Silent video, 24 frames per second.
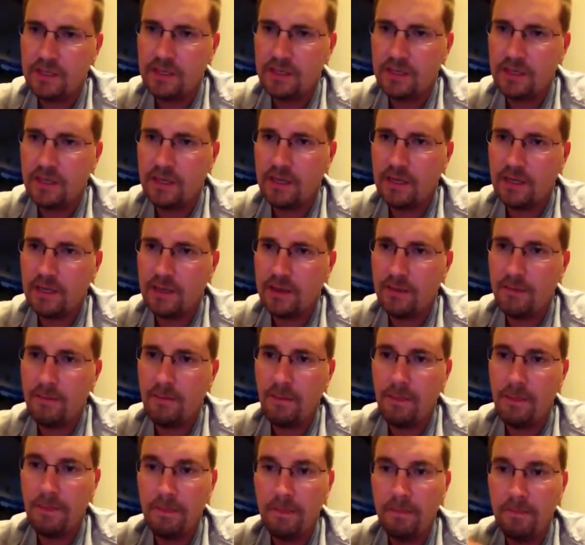Uh,
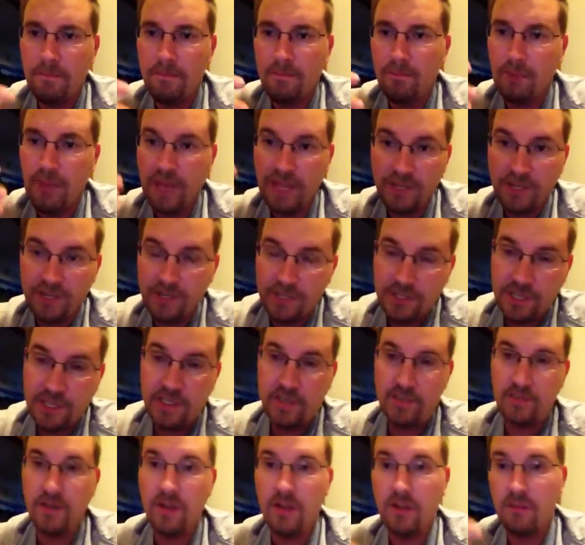patients that
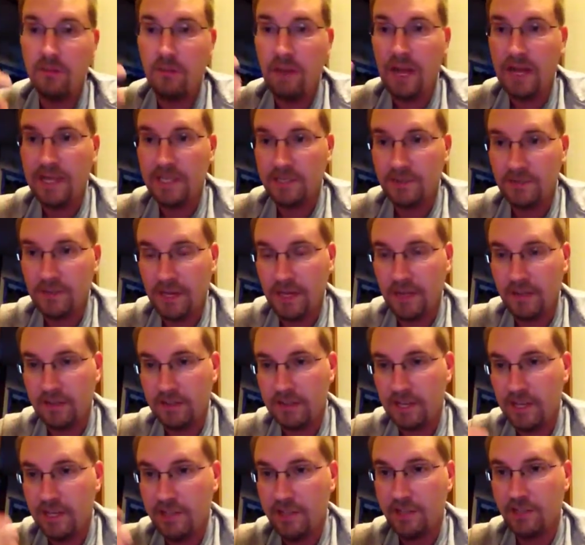develop massive
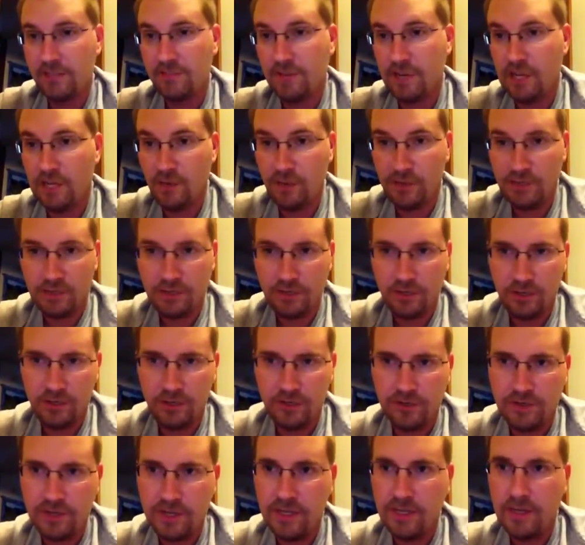atelectasis following
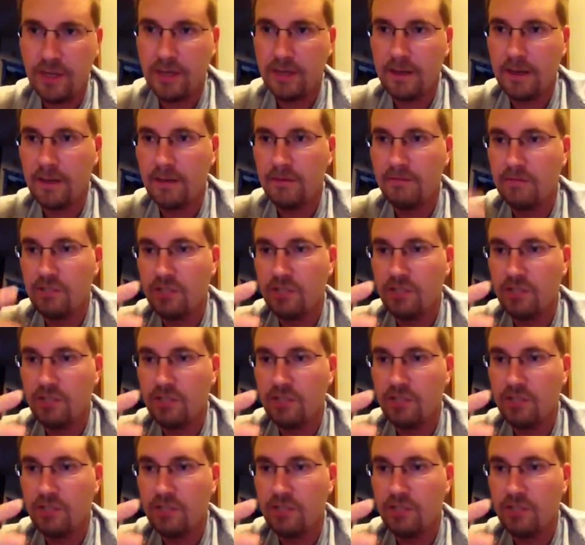surgery, uh,